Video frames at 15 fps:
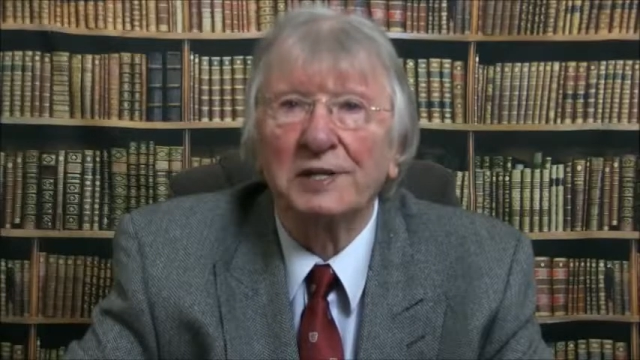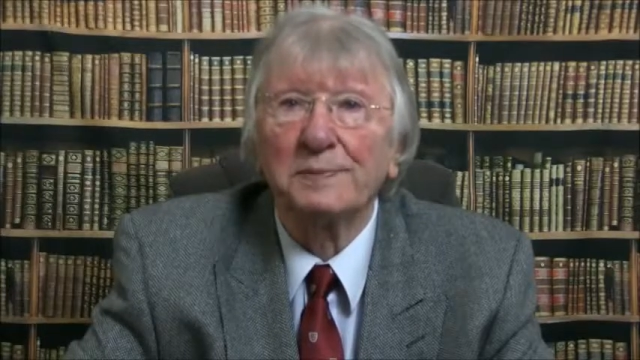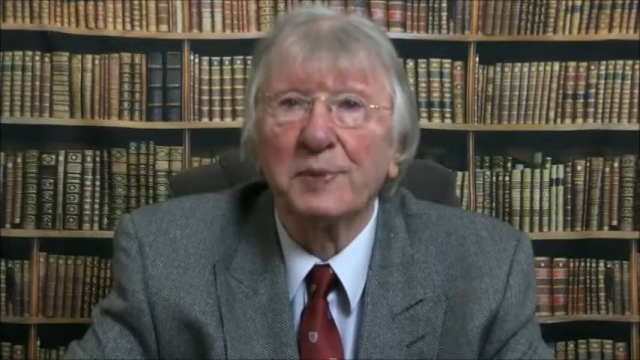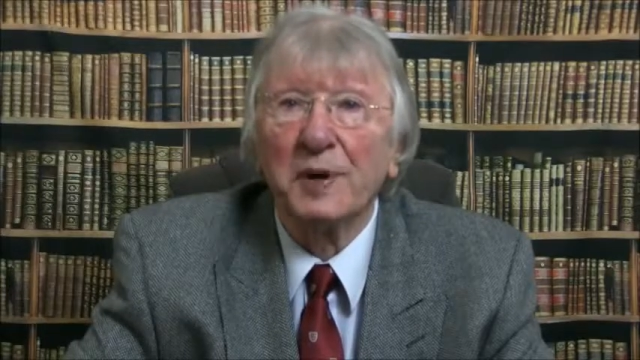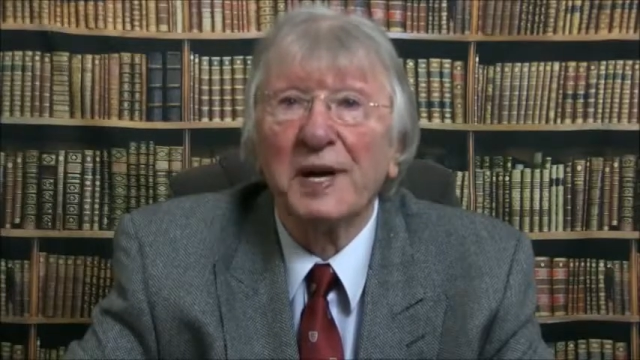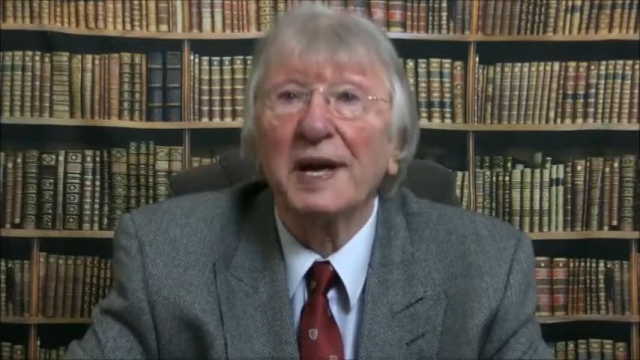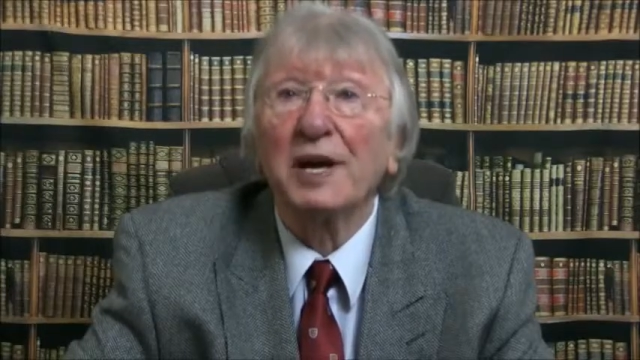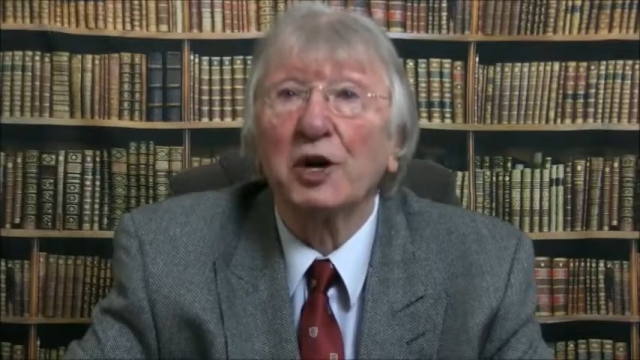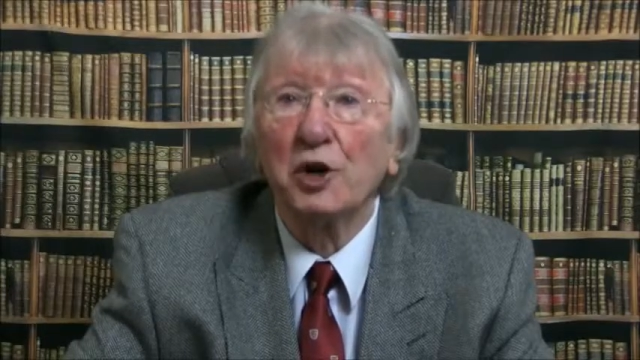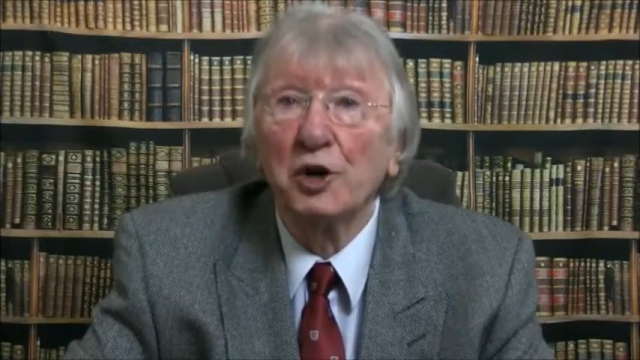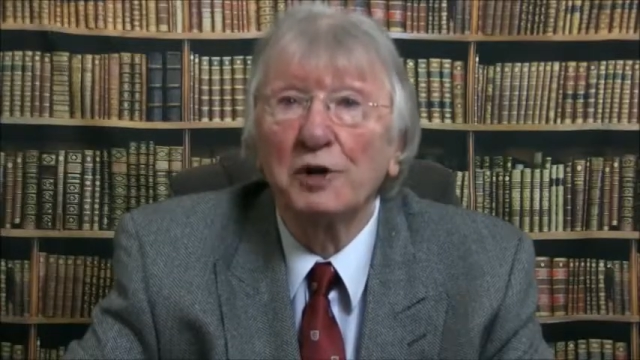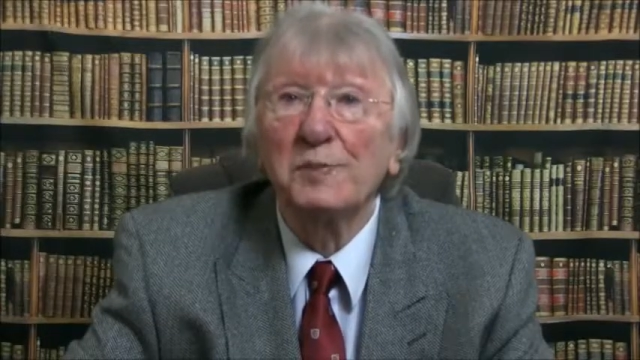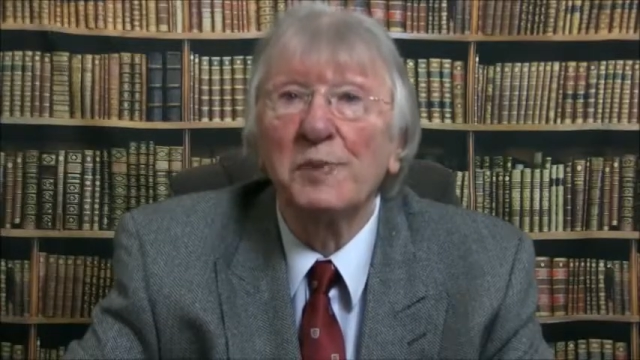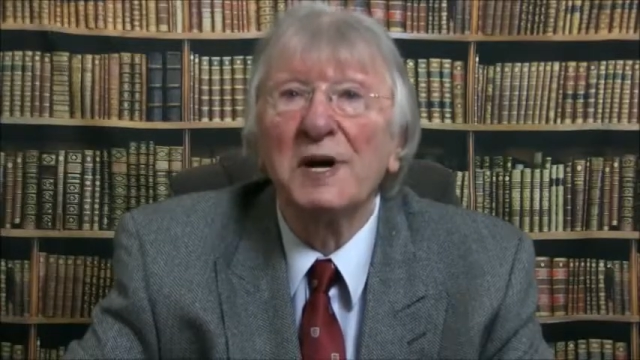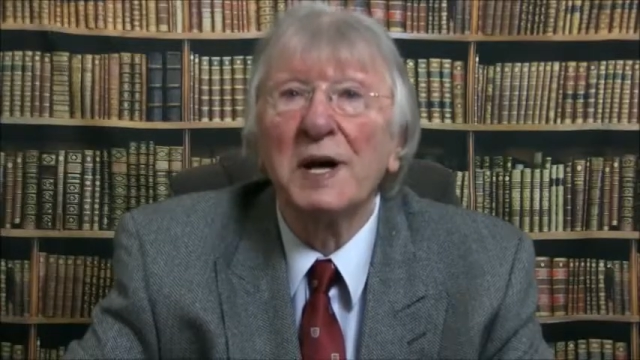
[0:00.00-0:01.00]
but it
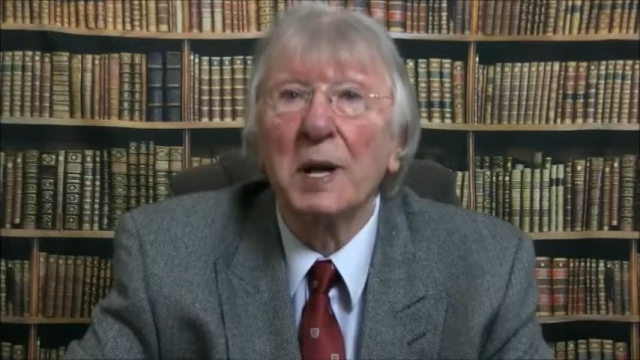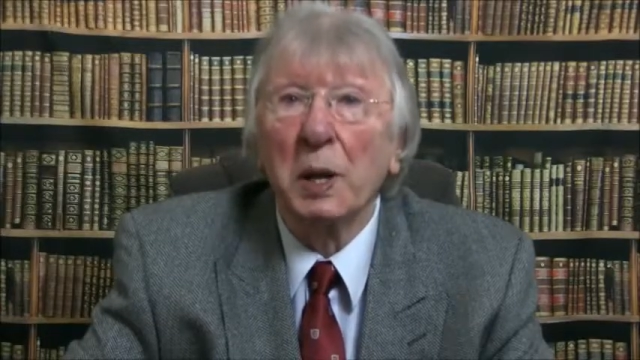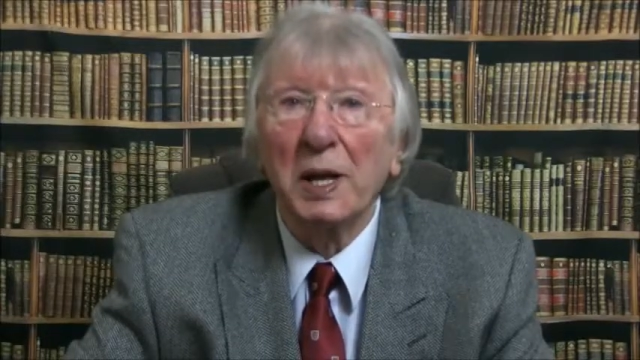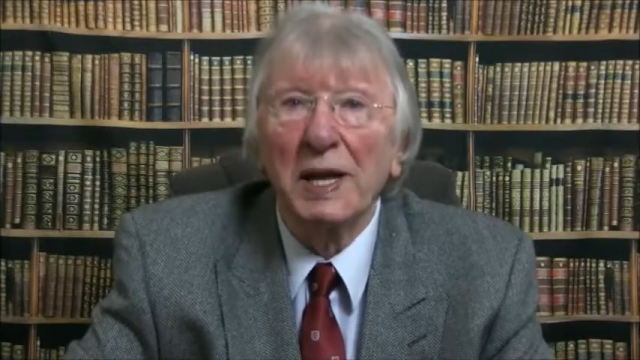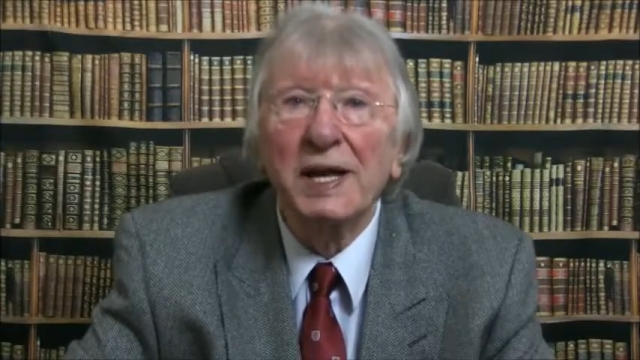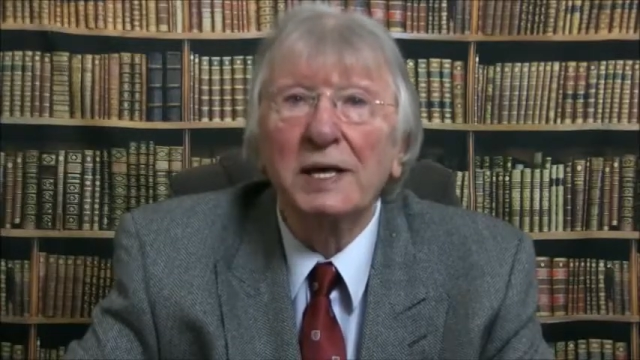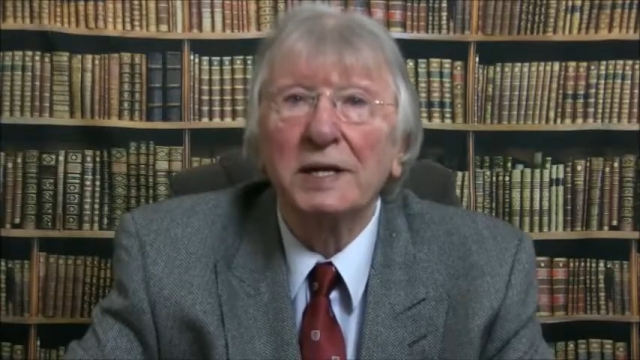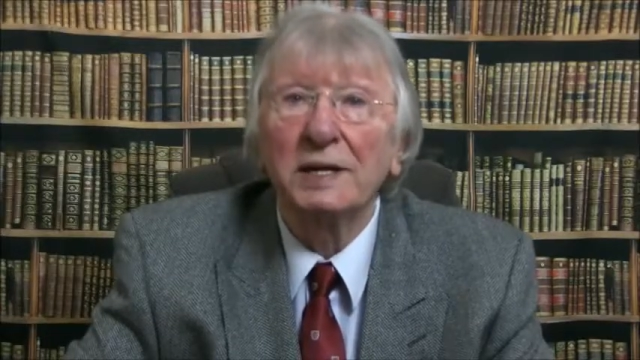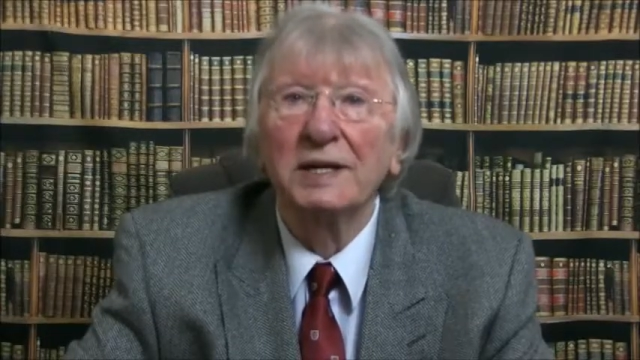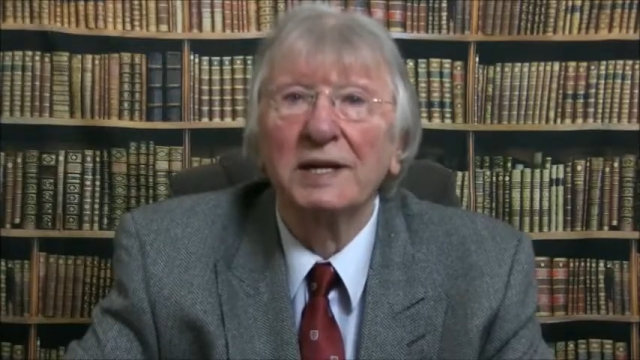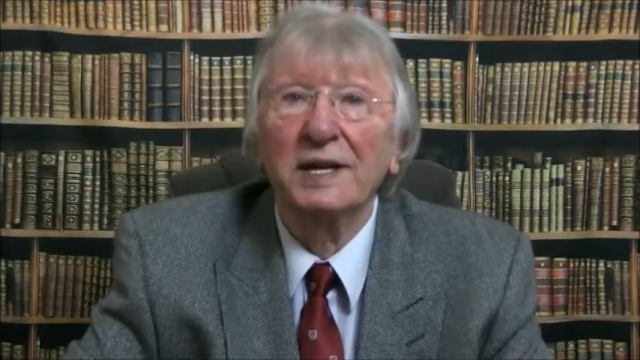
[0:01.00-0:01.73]
could be a leak